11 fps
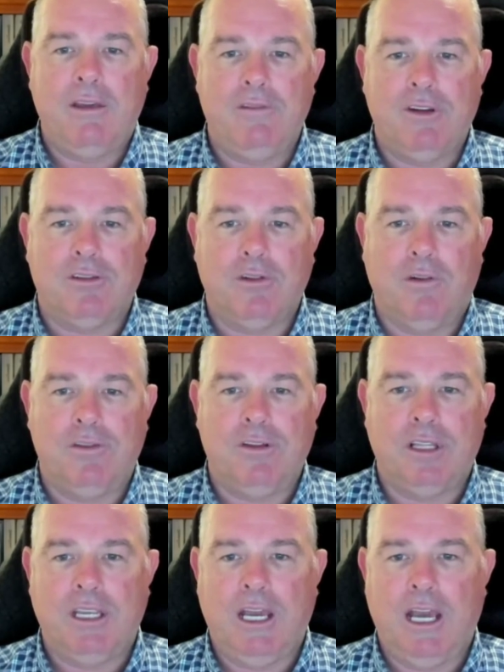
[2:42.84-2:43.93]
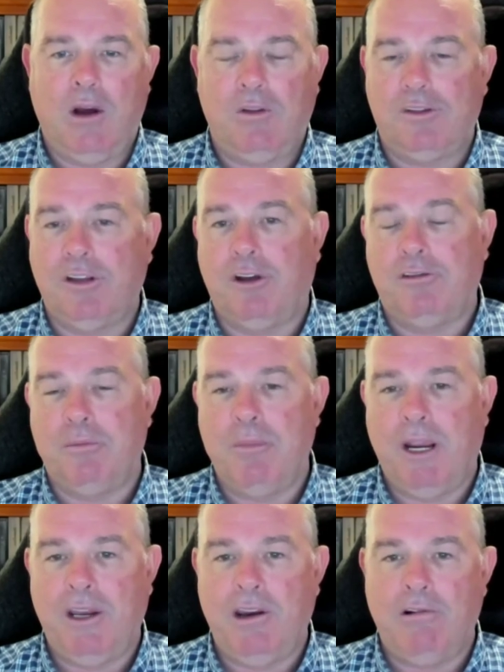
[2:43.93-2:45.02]
just obviously on social
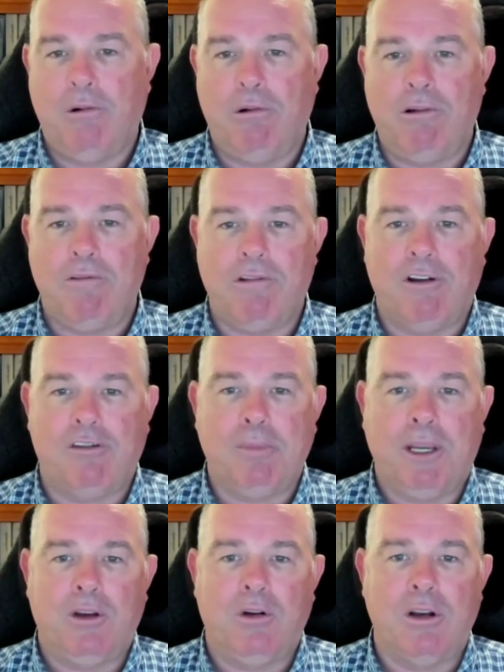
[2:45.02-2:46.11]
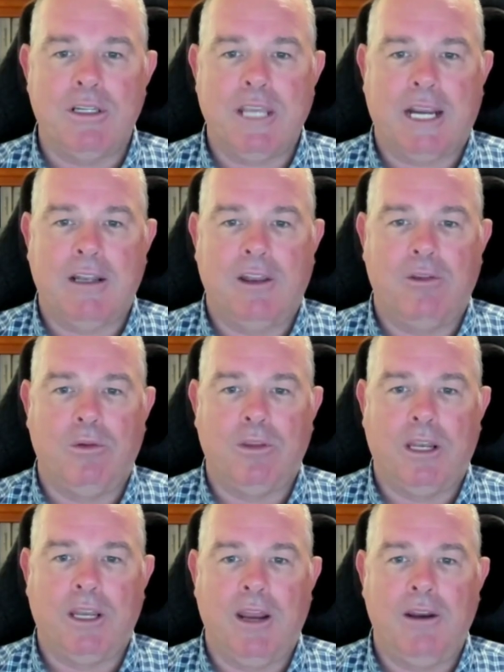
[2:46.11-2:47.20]
media or whoever else been contacted and thought
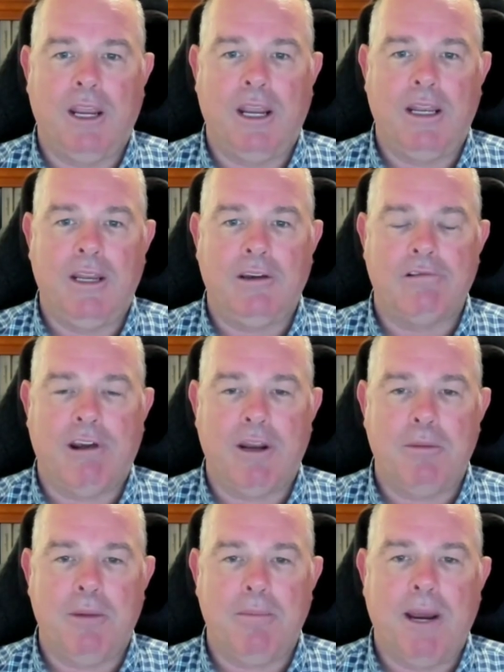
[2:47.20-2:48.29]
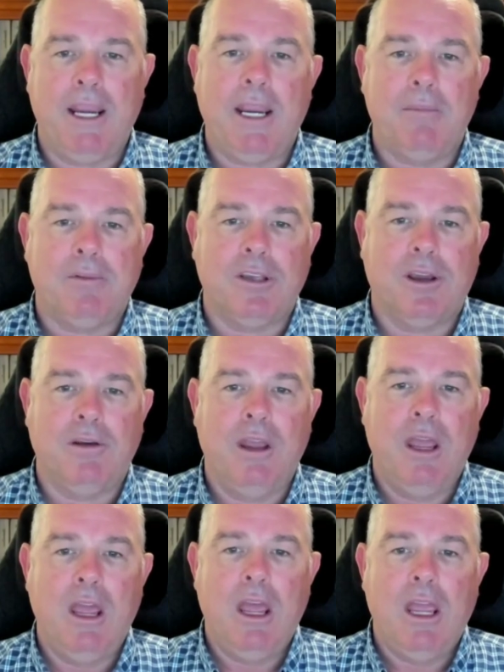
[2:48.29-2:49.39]
they'd go down there to create a bit of mayhem. So,
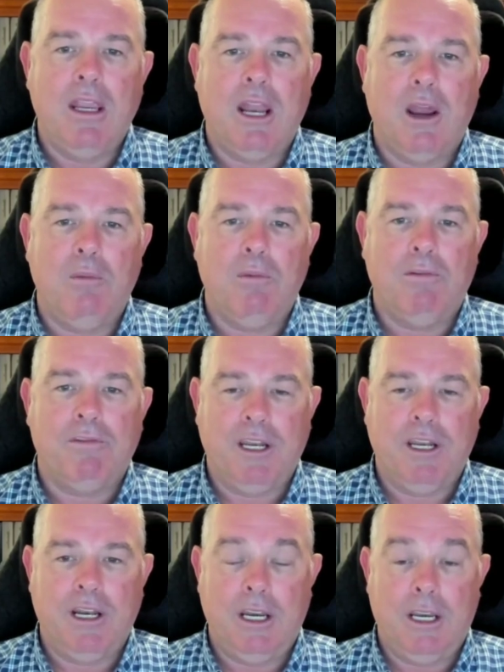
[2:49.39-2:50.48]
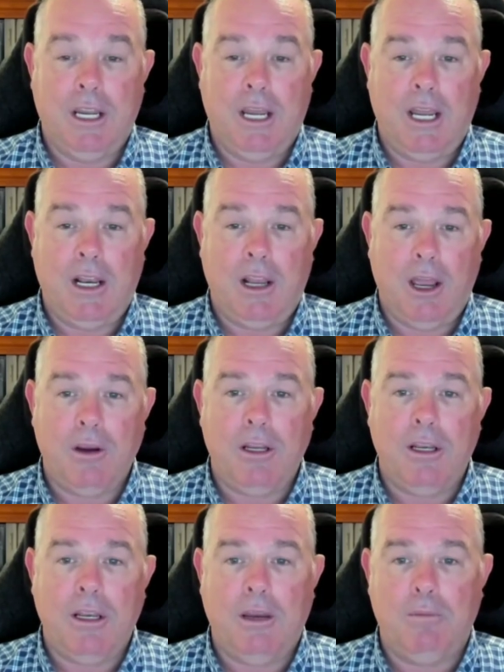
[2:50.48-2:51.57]
we've seen it in
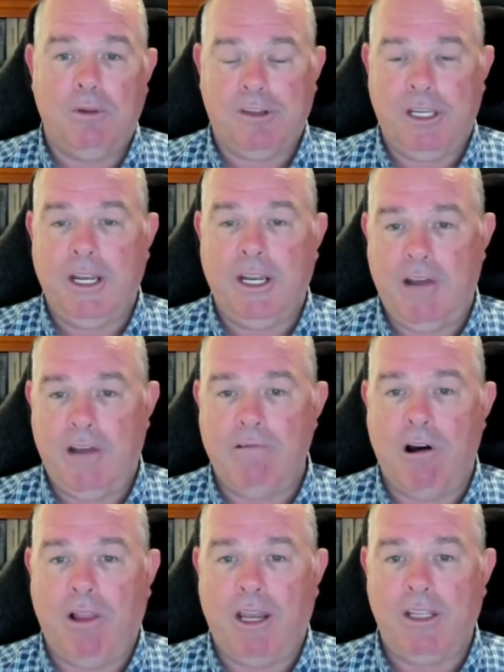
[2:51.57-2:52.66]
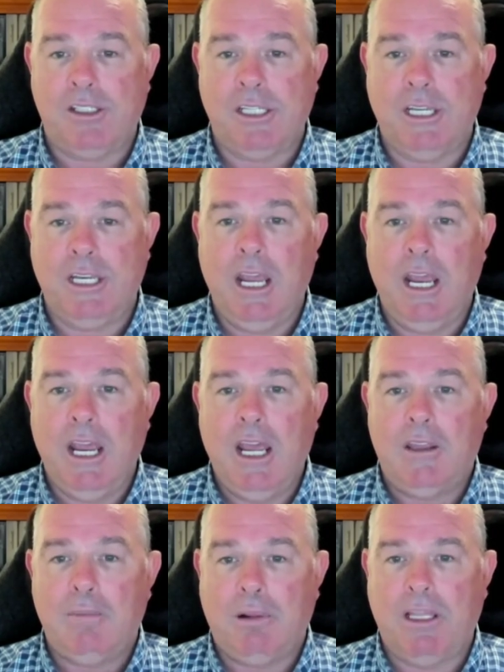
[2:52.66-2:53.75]
Logan, and we're seeing it now roll out in Sydney.
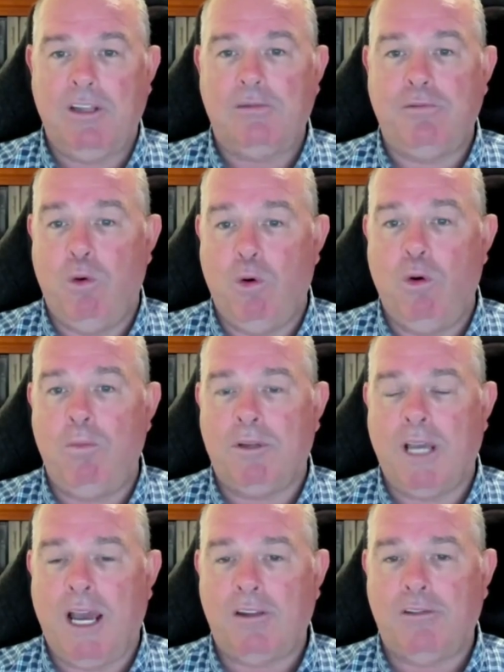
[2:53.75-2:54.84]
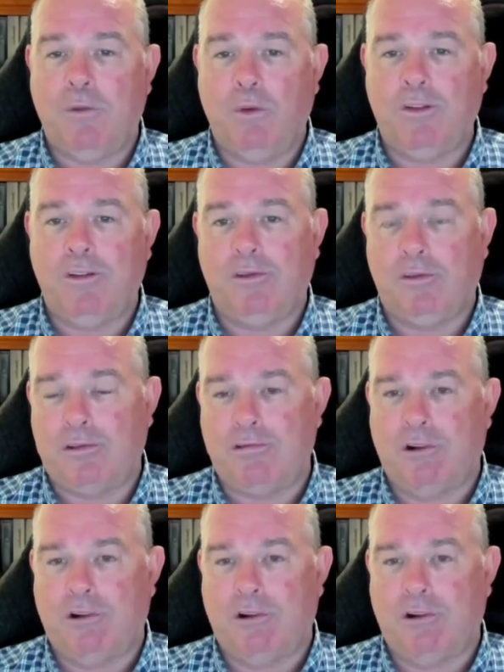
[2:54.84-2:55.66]
The police form task forces or strike